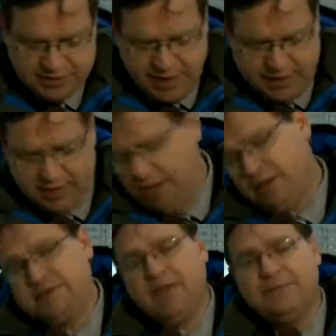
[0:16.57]
said that
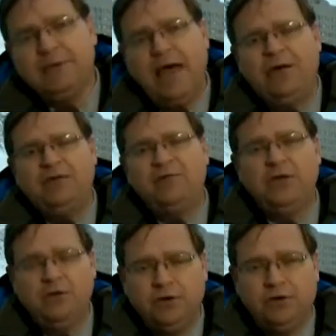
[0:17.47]
he'd step down if
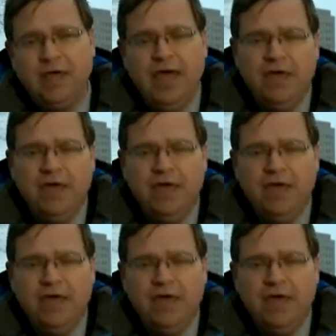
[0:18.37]
he couldn't